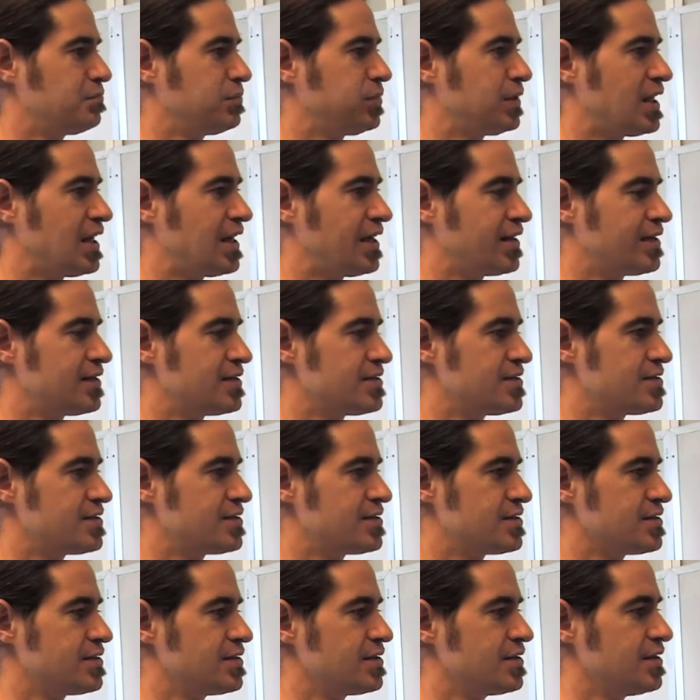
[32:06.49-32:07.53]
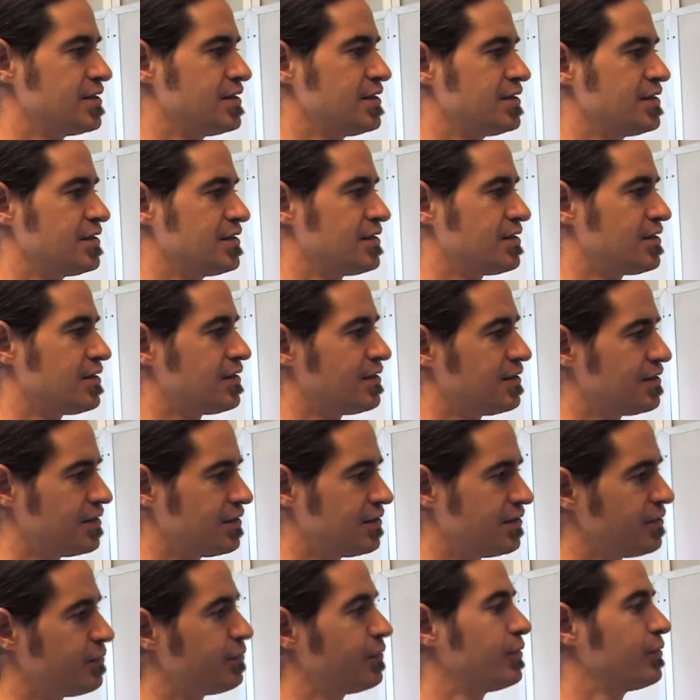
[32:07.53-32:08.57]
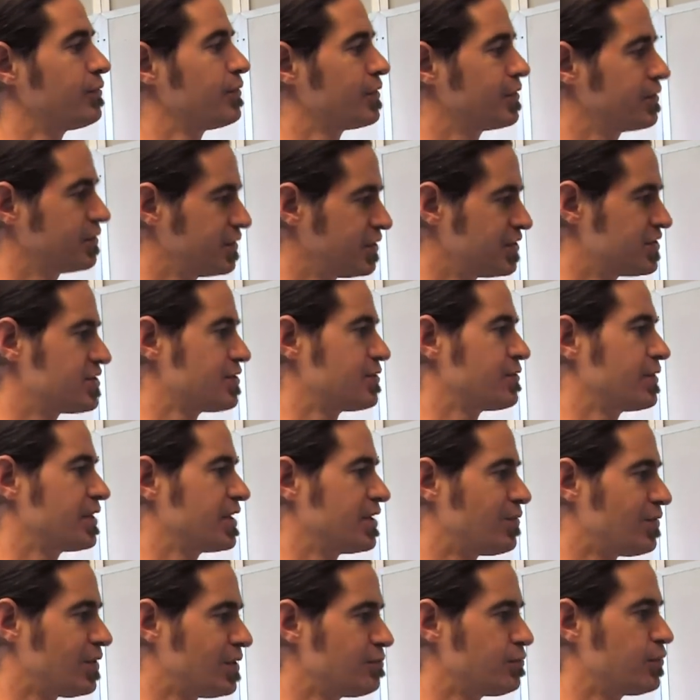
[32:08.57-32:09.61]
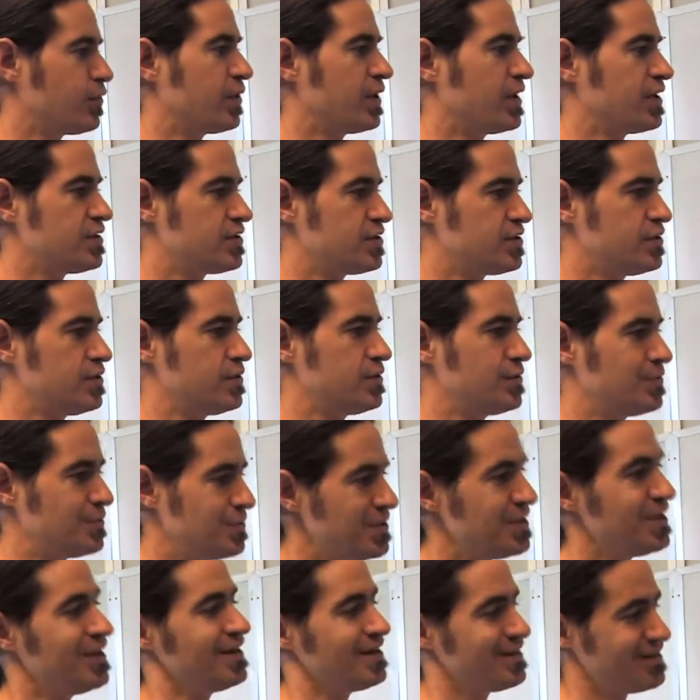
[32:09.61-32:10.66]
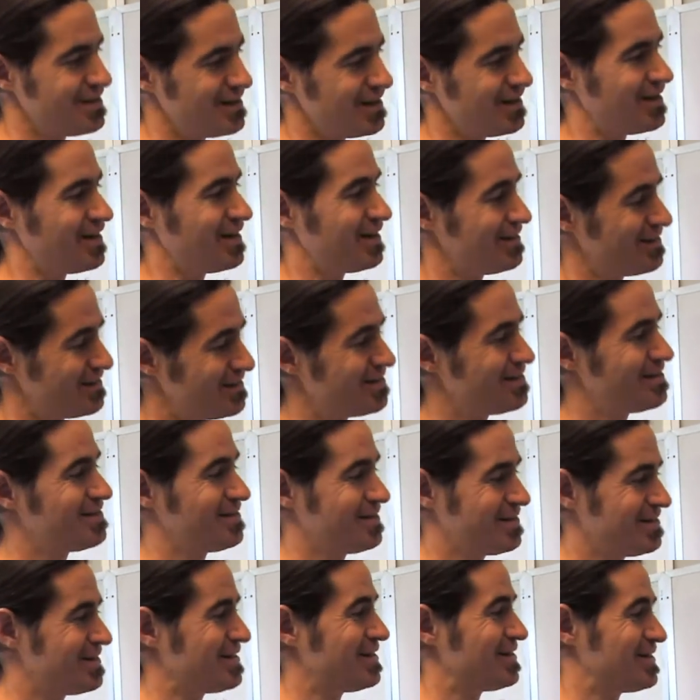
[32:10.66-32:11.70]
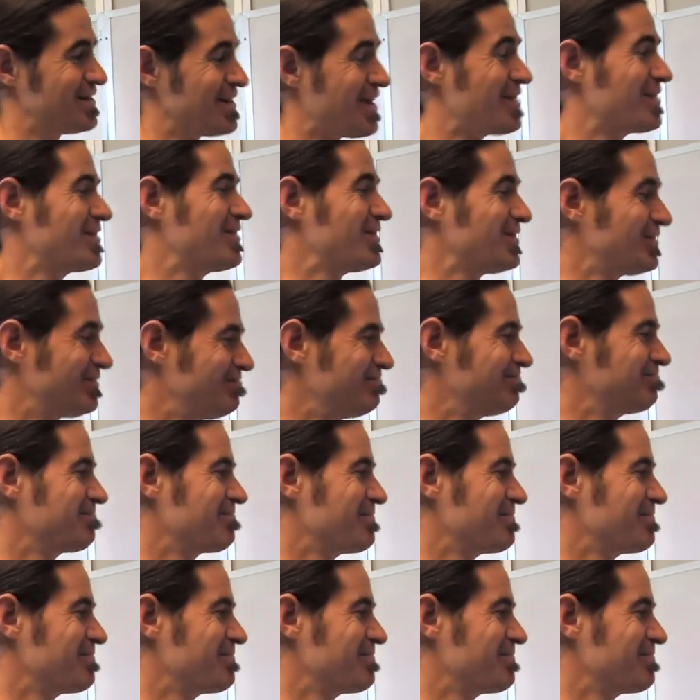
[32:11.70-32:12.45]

plans that we were considering at one point to tunnel.